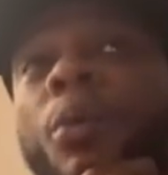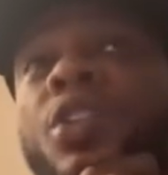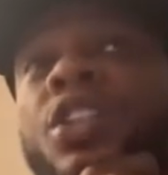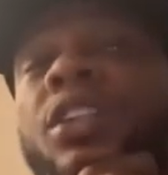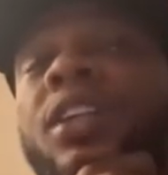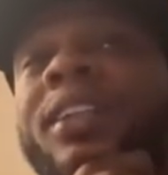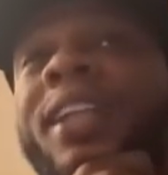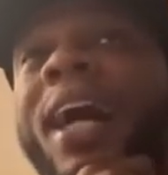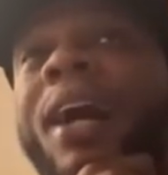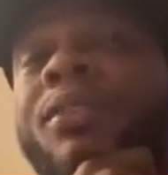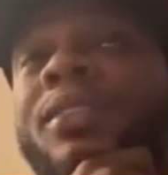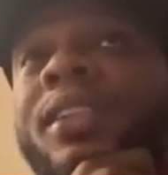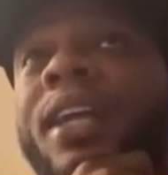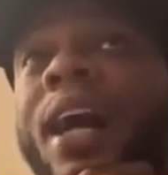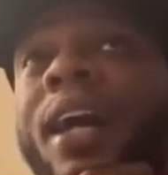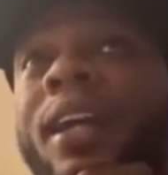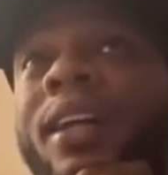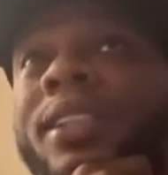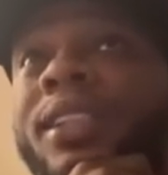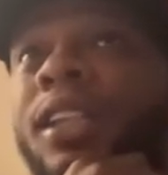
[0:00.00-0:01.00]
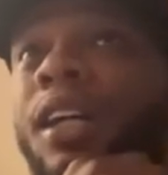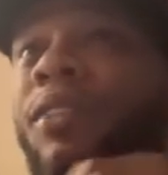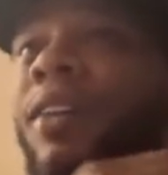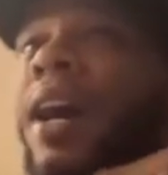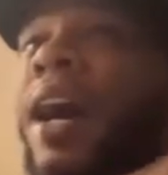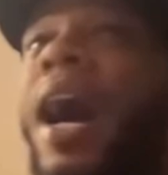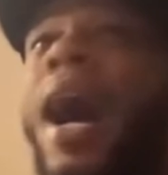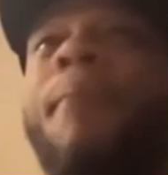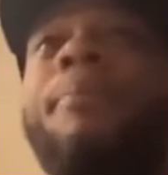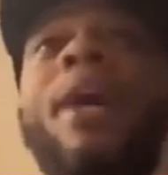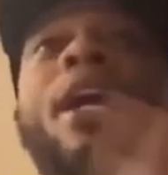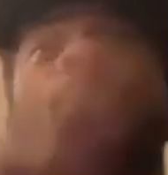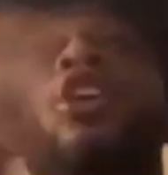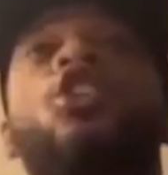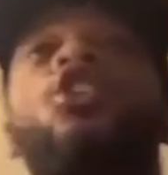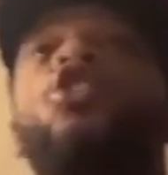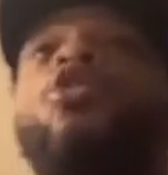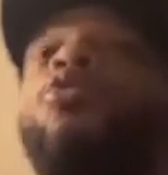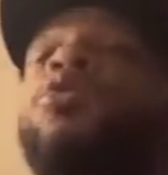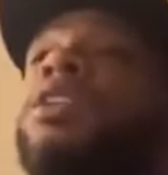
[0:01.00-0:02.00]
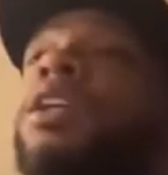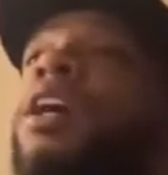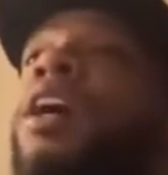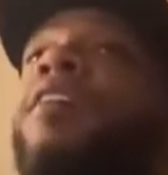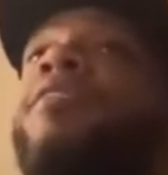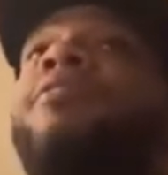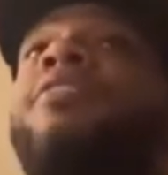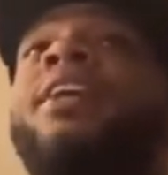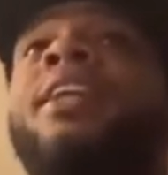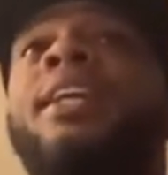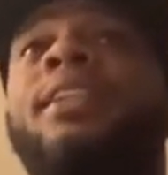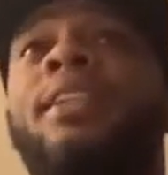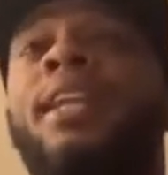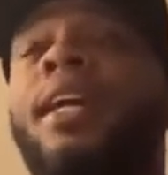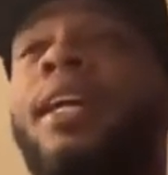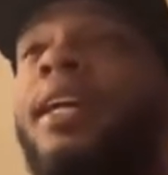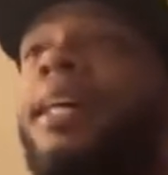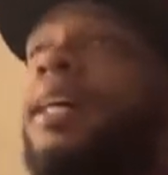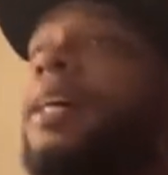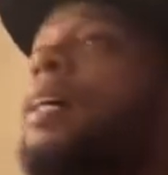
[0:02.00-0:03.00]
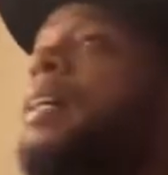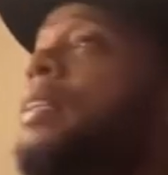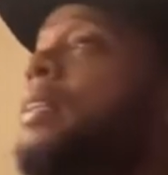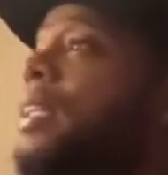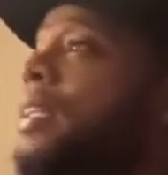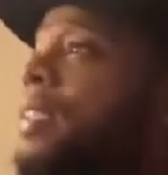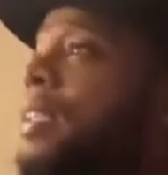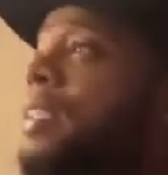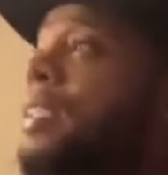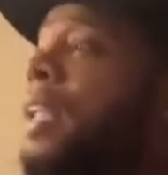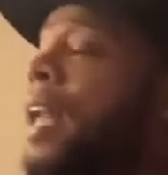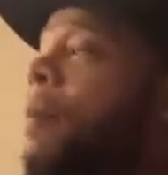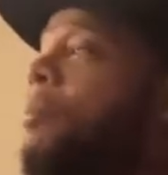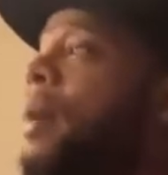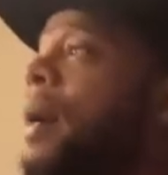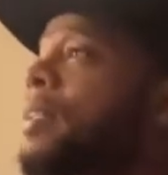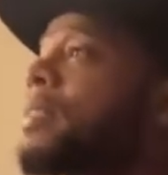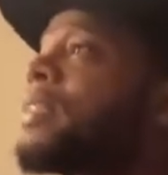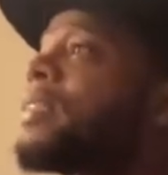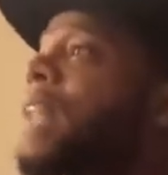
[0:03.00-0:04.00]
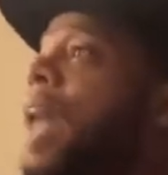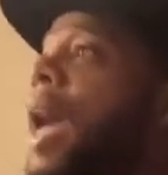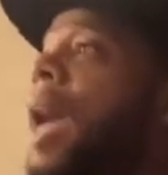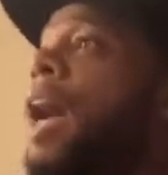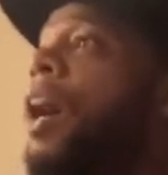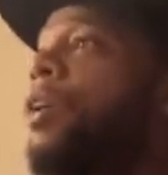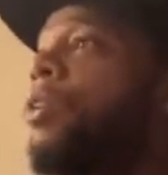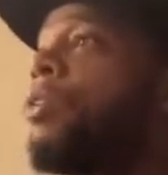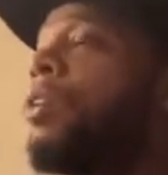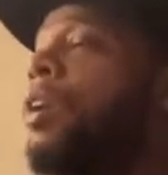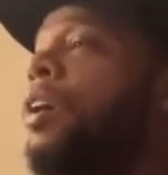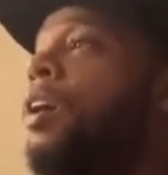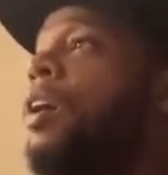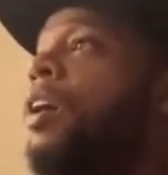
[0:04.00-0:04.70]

where she looked outside herself. I'm not accusing her of anything. This is not my style.